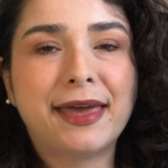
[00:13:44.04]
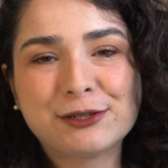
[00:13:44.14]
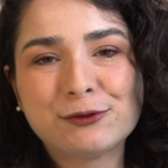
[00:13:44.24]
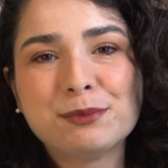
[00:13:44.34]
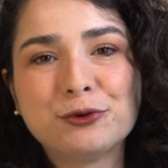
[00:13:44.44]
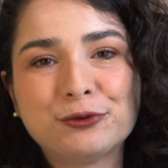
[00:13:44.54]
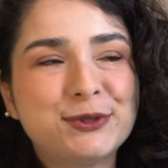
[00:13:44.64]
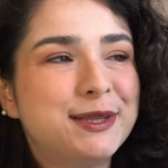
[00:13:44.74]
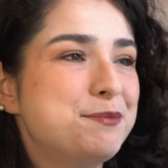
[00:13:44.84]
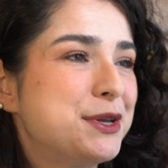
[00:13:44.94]
As we
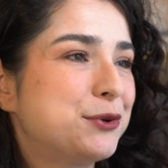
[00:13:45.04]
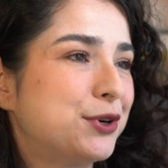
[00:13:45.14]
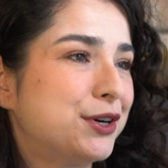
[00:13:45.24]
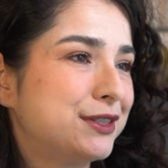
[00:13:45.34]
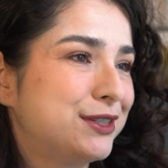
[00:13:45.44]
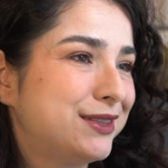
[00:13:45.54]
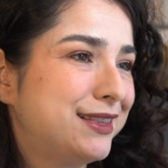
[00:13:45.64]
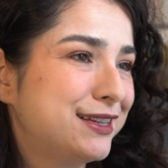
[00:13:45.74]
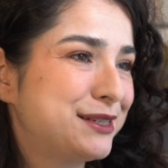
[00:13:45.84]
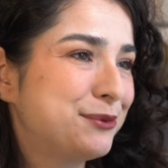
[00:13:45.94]
moved the mirror to
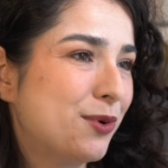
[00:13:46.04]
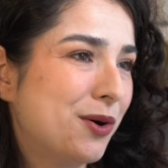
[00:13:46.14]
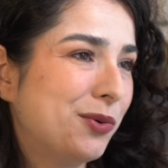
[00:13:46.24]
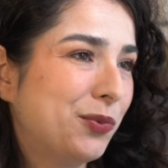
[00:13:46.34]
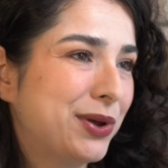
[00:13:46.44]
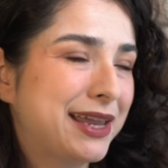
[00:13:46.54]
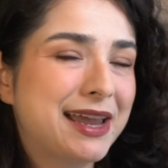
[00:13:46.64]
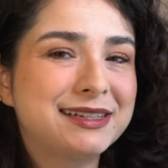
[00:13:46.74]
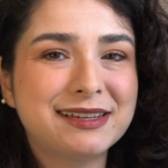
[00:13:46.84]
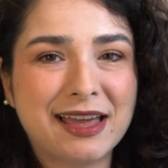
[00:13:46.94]
this wall, we
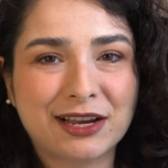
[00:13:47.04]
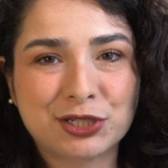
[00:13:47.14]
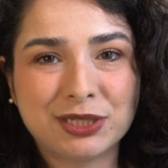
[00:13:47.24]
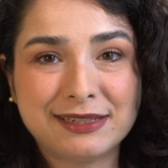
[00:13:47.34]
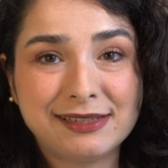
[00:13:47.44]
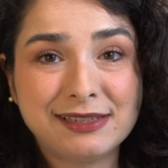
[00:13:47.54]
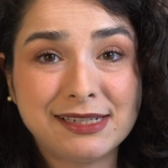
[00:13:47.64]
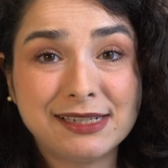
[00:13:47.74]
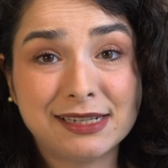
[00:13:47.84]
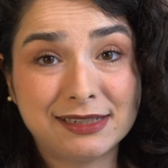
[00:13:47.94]
can't actually
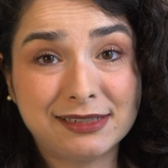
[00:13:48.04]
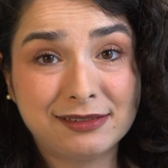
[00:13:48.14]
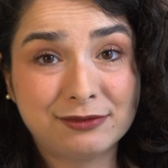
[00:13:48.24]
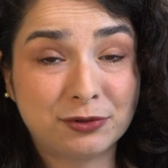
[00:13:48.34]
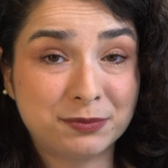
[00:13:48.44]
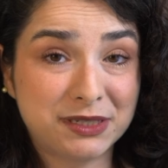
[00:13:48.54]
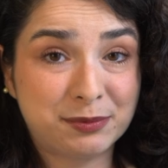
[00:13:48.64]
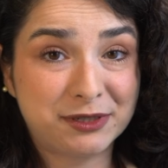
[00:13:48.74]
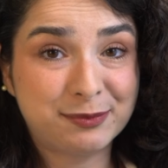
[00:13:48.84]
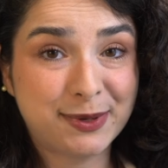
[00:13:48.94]
see it from
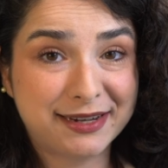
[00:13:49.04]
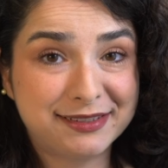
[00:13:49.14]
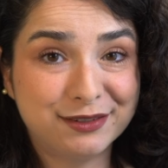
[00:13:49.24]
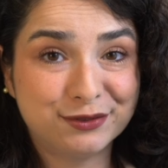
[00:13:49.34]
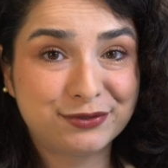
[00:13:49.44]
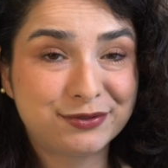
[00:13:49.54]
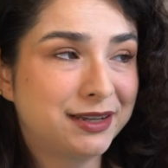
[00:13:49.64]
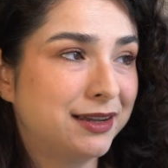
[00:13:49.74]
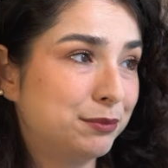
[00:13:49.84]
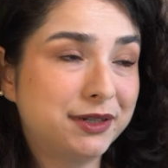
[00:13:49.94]
this perspective,
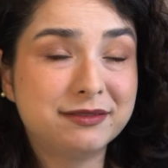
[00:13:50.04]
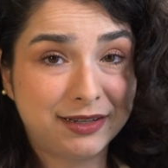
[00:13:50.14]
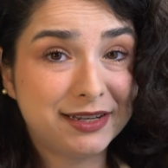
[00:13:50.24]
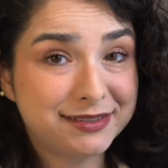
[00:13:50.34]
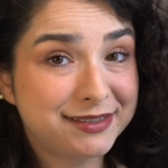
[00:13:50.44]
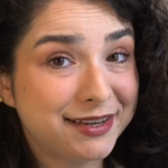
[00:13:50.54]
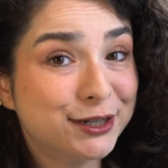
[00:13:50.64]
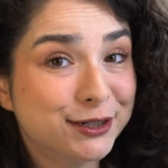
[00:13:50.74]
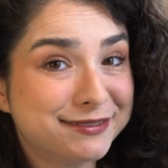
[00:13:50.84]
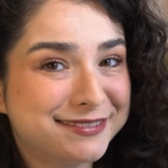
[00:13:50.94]
but it's
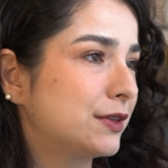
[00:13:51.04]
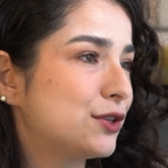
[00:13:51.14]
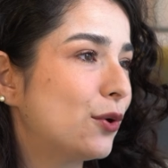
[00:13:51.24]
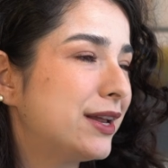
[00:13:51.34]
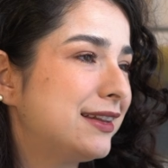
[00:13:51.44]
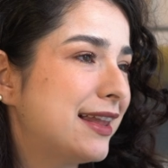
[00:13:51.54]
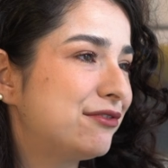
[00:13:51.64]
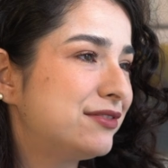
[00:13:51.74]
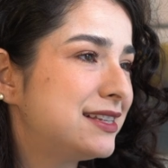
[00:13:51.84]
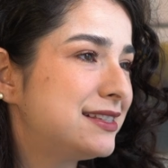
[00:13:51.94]
here. So it
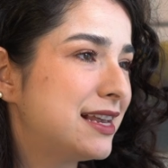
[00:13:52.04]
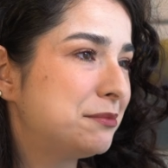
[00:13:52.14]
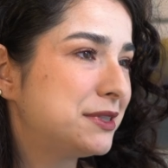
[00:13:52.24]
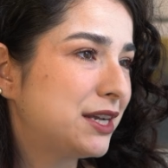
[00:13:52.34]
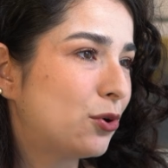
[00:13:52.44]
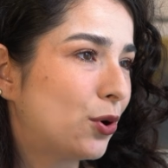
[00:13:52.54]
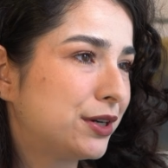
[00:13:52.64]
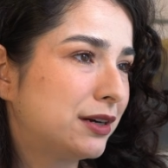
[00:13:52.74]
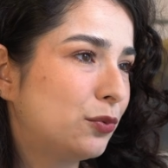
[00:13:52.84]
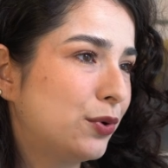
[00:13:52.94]
left this empty
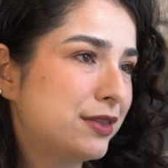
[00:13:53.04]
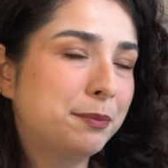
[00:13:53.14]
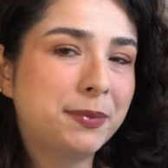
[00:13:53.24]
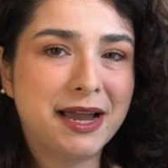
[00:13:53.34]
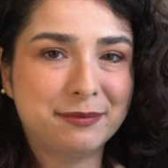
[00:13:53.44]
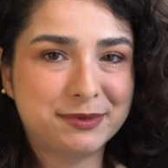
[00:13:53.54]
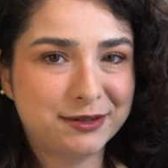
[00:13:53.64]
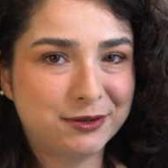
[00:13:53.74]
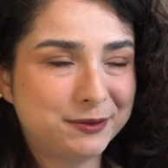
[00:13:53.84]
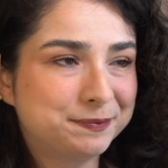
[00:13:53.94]
corner with the pipes
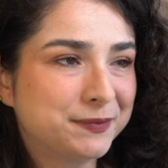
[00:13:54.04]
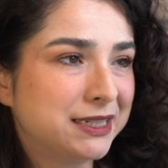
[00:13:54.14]
and all.